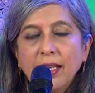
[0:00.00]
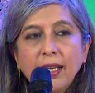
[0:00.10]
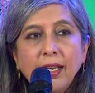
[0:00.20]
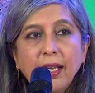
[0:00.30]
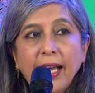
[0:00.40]

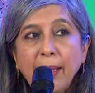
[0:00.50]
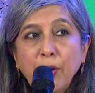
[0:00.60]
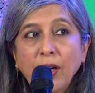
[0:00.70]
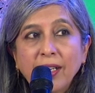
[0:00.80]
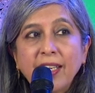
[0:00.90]
I'm
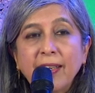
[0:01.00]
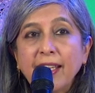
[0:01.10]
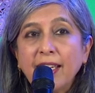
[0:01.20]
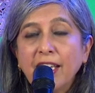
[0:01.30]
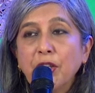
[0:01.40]
not
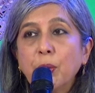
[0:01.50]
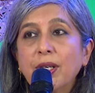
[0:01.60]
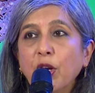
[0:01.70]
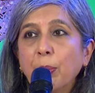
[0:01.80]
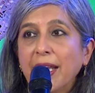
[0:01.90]
taking into
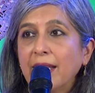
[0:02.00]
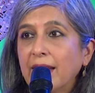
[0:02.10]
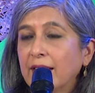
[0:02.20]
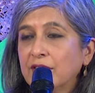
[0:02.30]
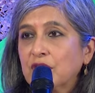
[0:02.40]
account
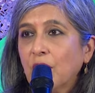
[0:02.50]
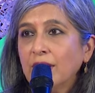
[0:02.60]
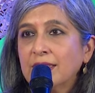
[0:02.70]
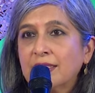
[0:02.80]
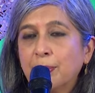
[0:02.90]
maintenance
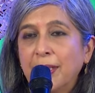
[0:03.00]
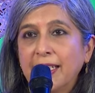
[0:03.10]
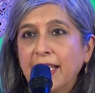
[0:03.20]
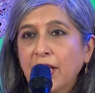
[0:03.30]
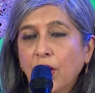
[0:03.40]
costs,
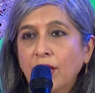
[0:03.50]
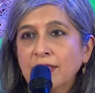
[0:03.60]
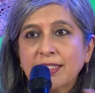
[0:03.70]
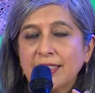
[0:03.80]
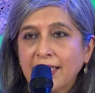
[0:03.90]
building
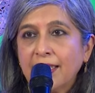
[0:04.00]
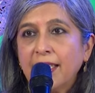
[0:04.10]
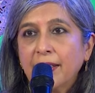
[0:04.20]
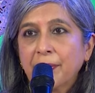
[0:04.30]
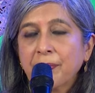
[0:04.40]
costs, nothing.
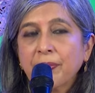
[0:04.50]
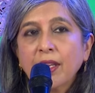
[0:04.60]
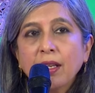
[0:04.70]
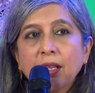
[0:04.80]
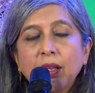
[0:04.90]

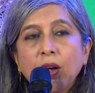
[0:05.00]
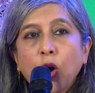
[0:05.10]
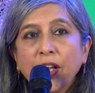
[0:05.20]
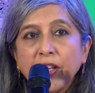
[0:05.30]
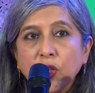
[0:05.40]

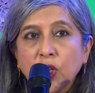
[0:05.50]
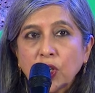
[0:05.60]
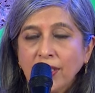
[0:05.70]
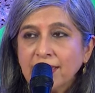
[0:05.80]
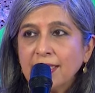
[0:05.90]
On a
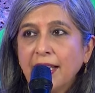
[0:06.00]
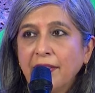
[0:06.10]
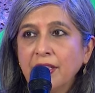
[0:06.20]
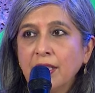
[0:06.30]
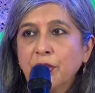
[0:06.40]
gross
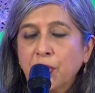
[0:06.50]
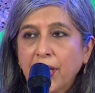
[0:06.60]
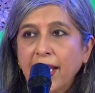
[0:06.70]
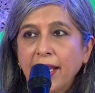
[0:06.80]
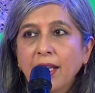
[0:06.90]
level
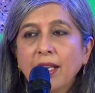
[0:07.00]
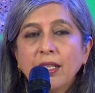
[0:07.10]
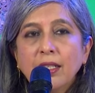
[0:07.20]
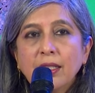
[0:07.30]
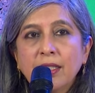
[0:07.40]
today,
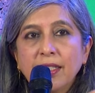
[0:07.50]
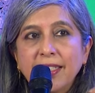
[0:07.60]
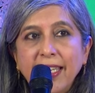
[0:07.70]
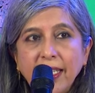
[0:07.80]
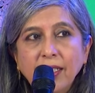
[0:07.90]
the
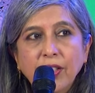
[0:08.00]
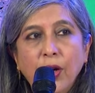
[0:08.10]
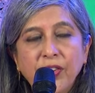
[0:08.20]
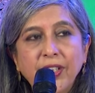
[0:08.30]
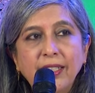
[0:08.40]
yield on
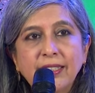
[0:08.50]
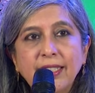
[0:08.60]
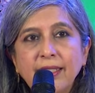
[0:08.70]
real estate is